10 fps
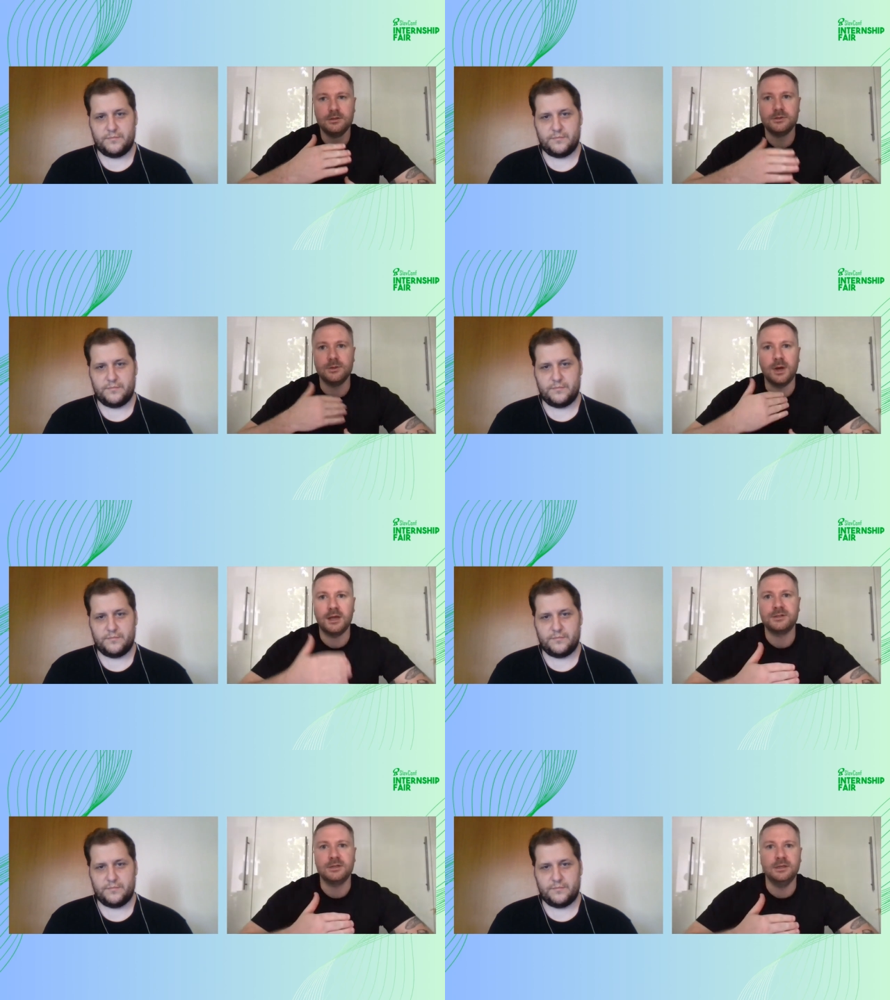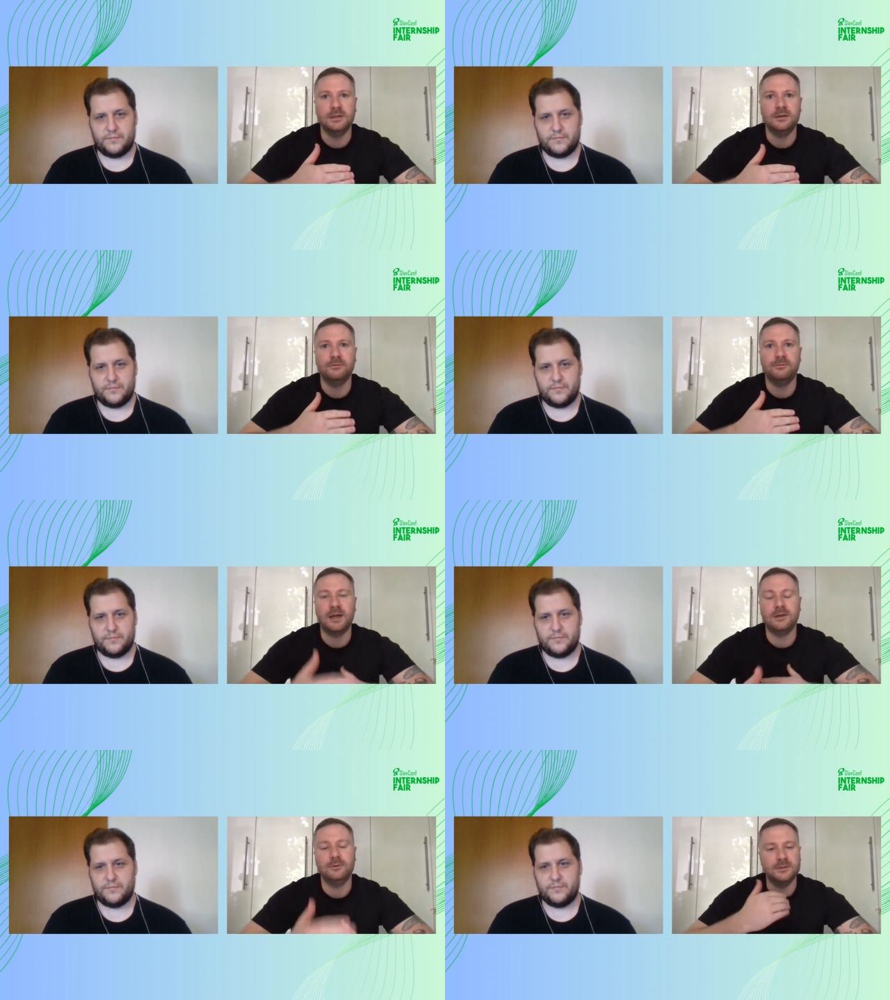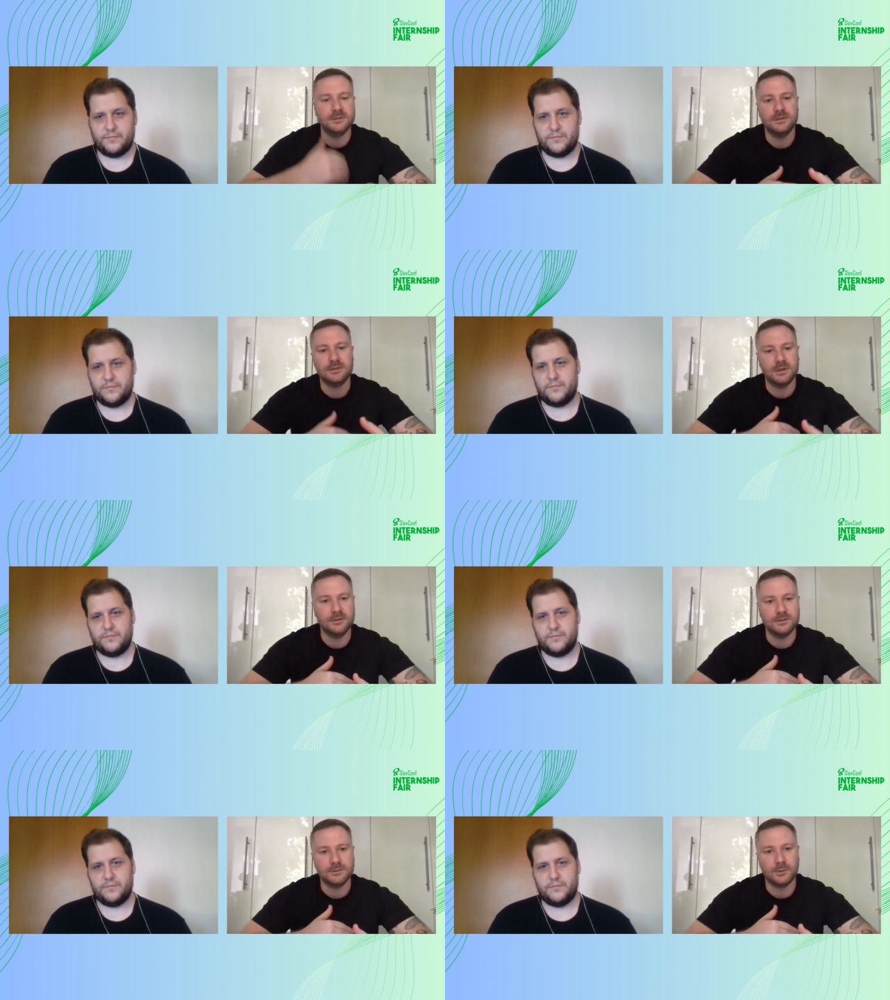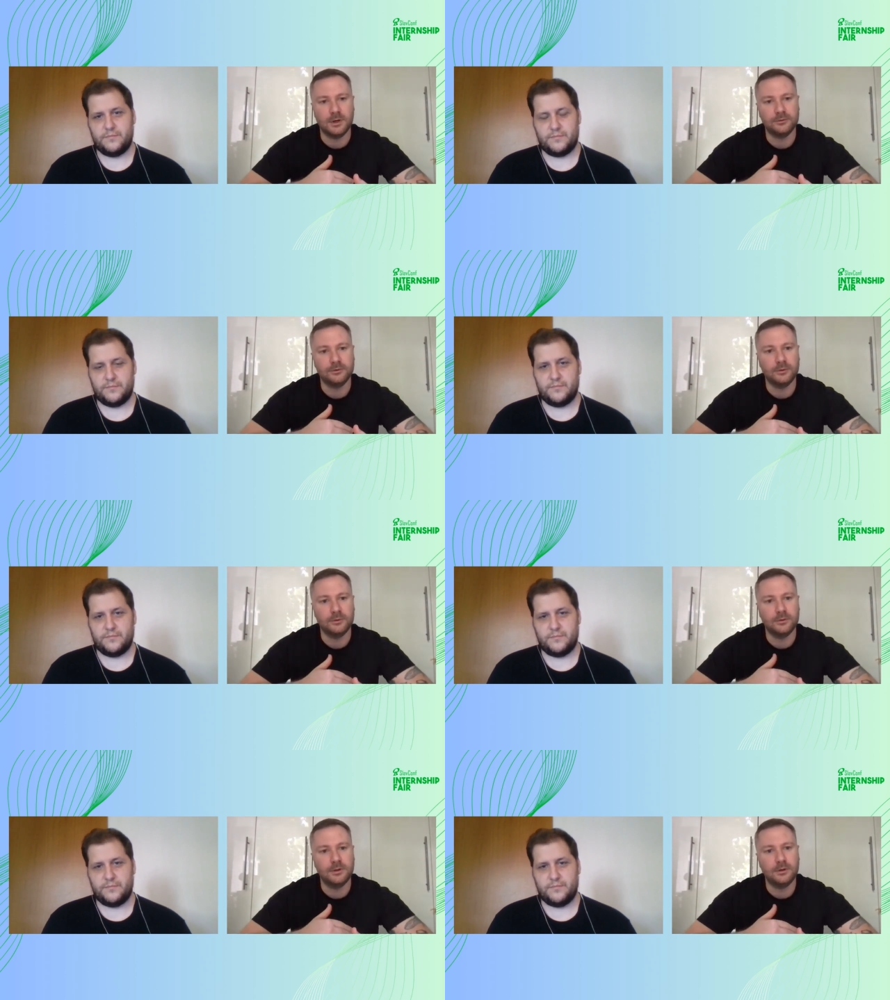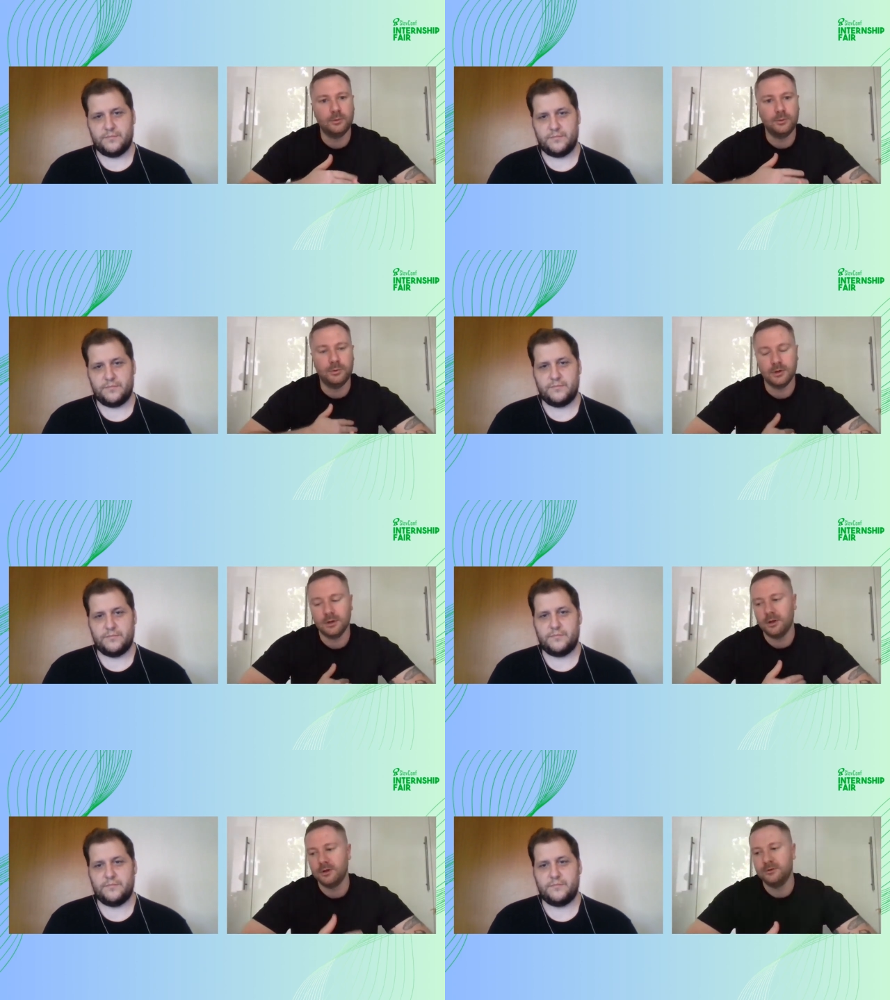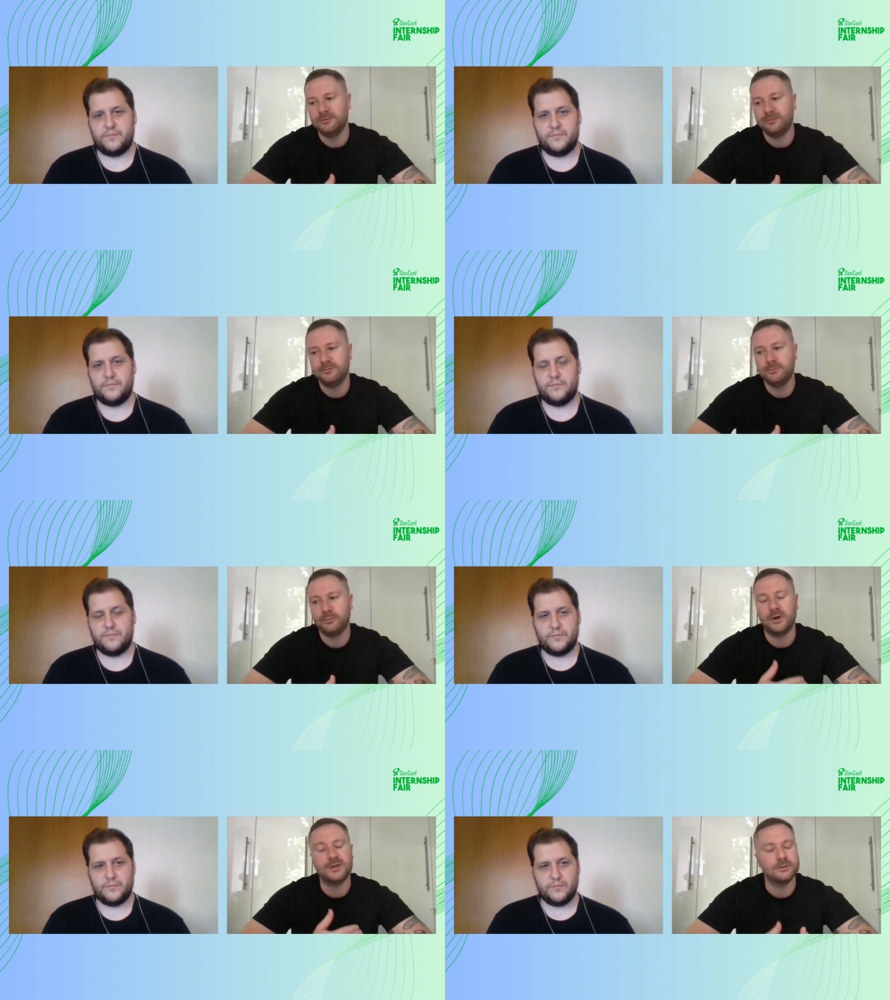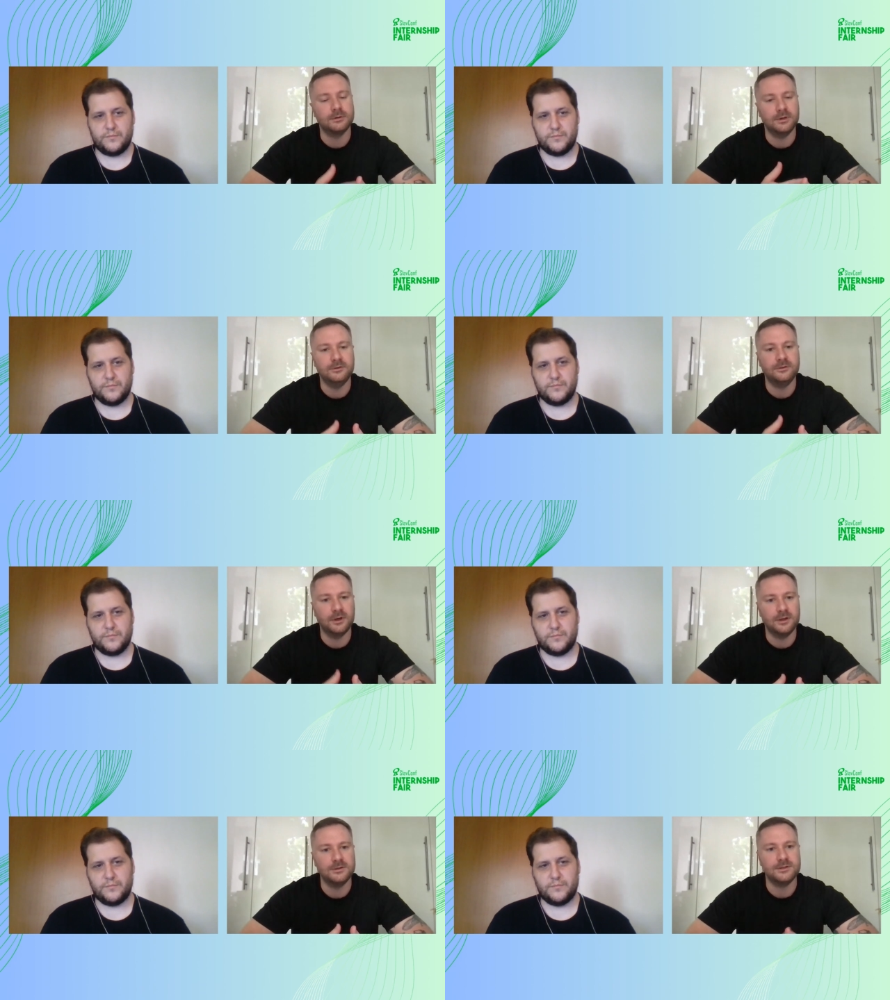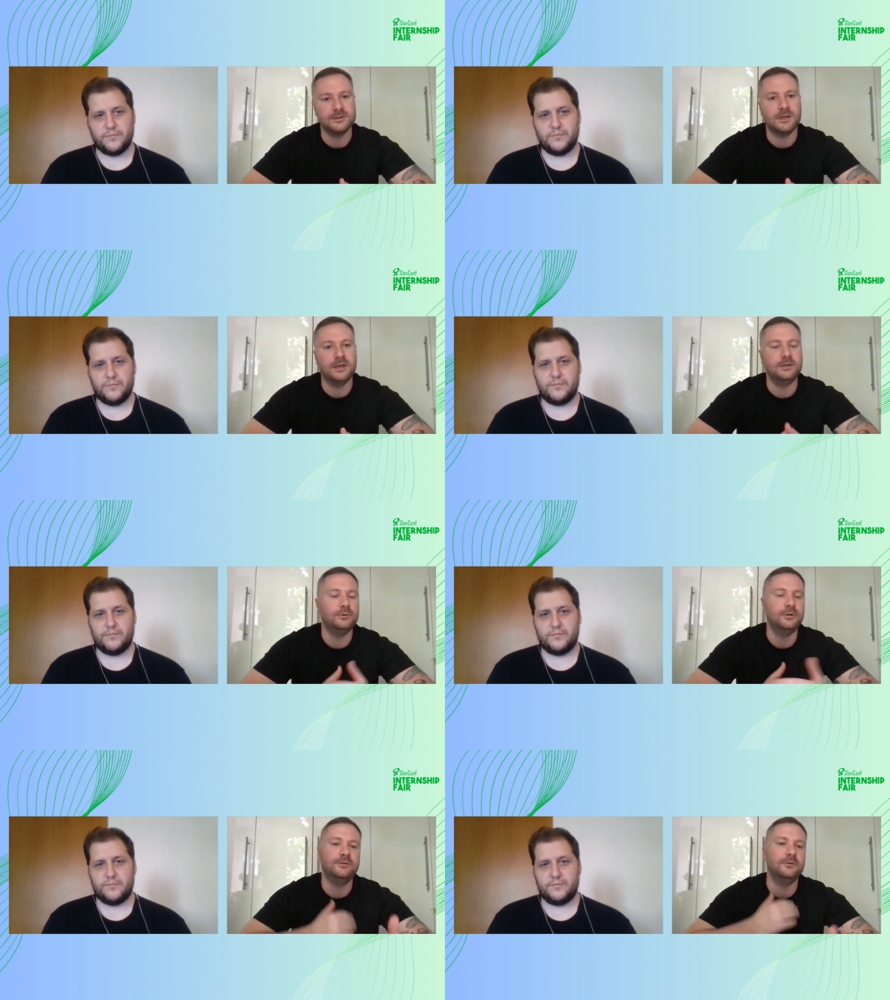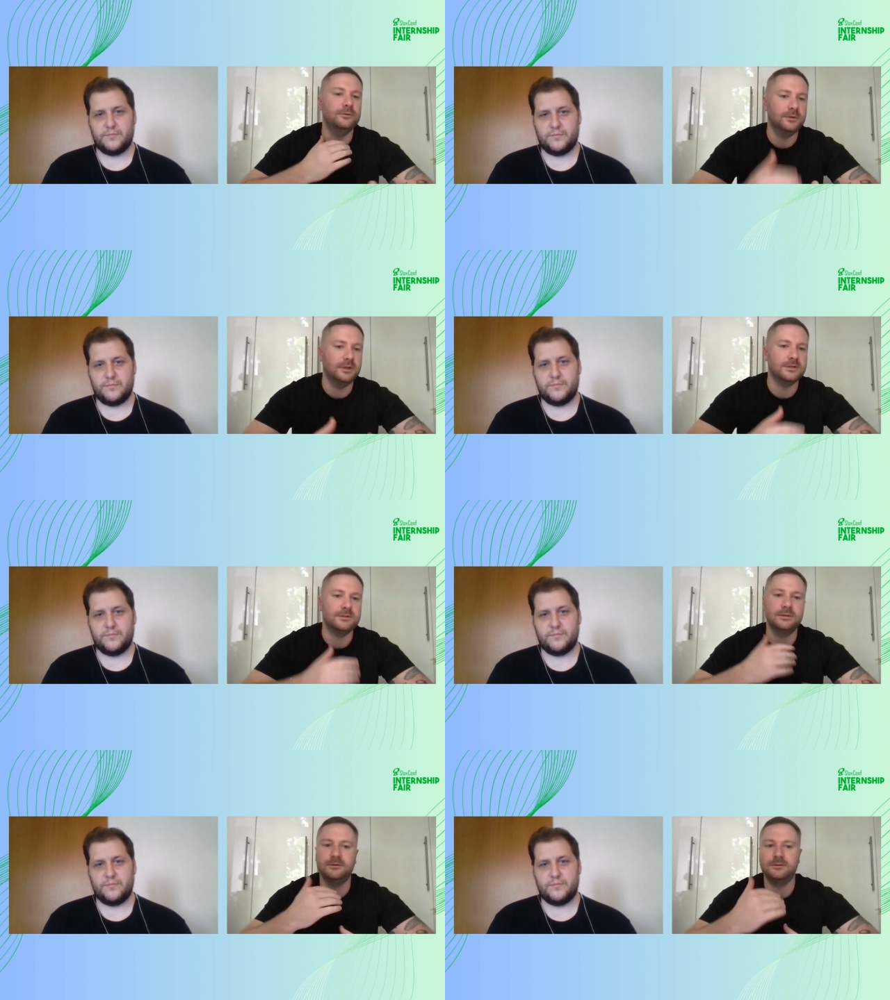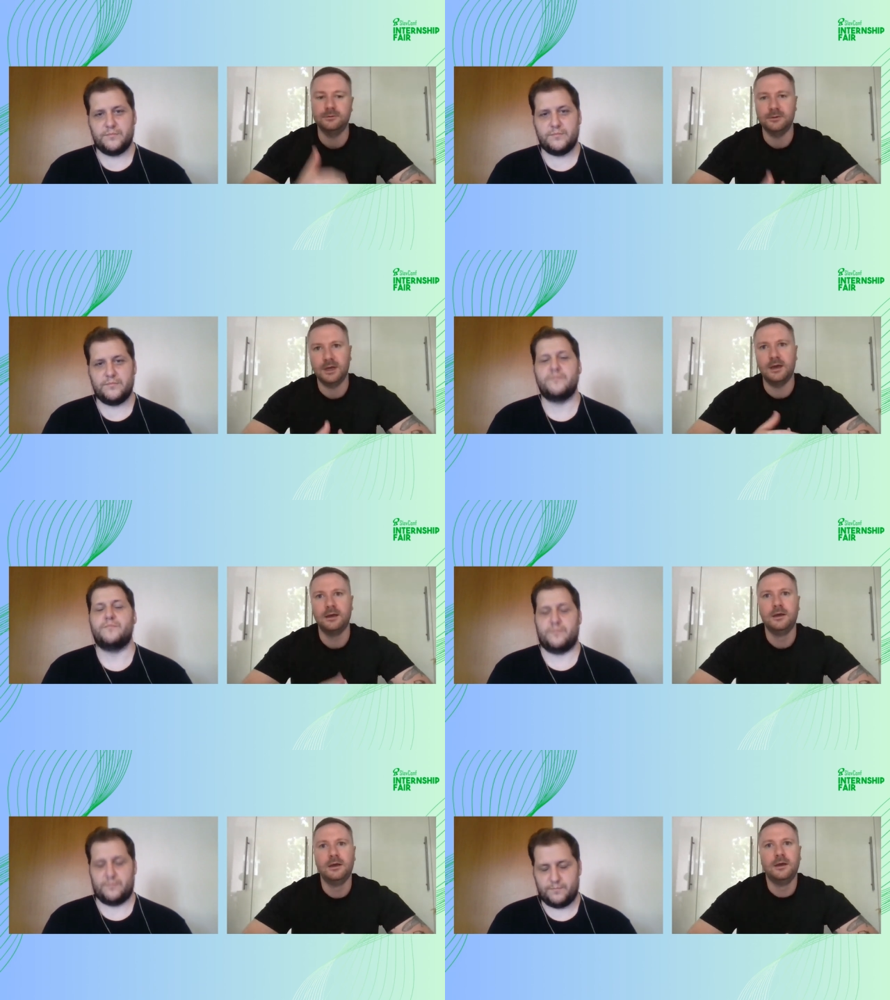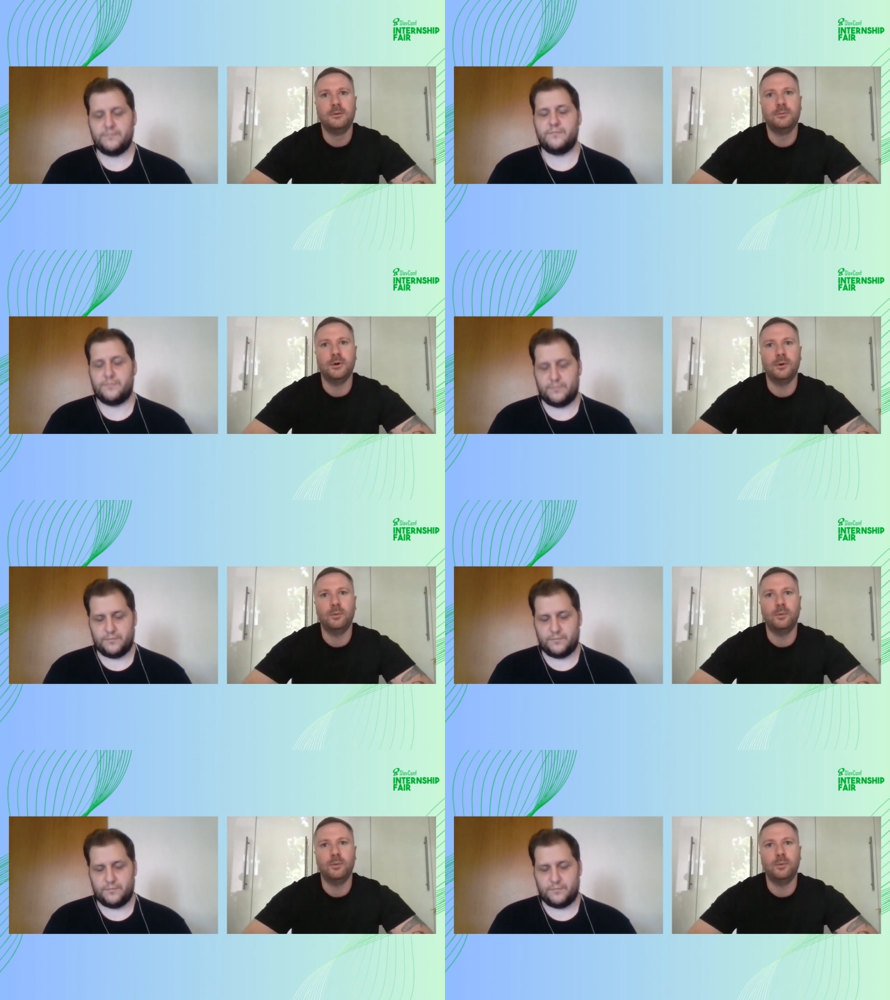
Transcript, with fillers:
Speaker 1: to actually value these interns as well. So we put a lot of pressure on interns to say, you need to do this, you need to do that, but